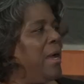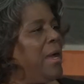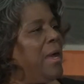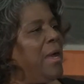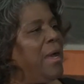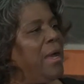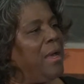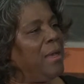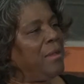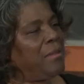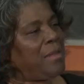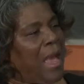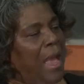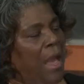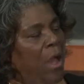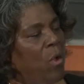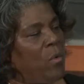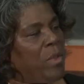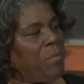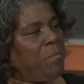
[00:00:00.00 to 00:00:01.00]
Uh,
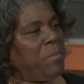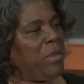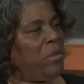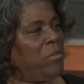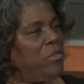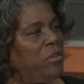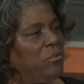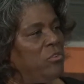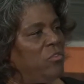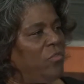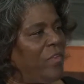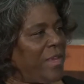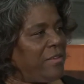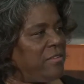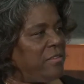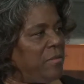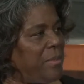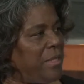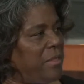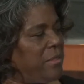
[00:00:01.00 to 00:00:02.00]
how we build those
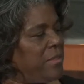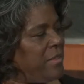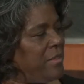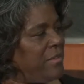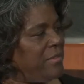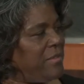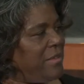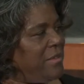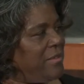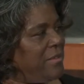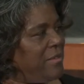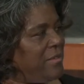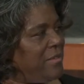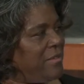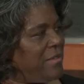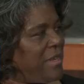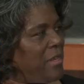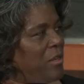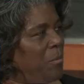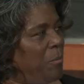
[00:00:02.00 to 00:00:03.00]
flexibilities into the
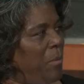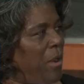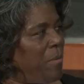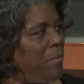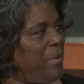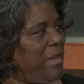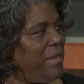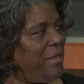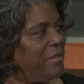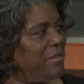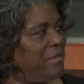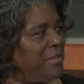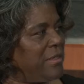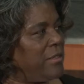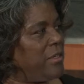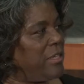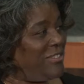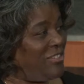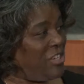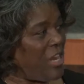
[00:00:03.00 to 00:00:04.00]
State Department is
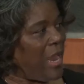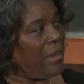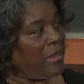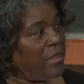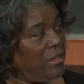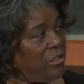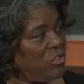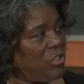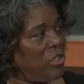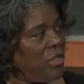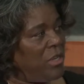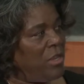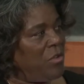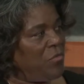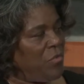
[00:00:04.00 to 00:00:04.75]
still a challenge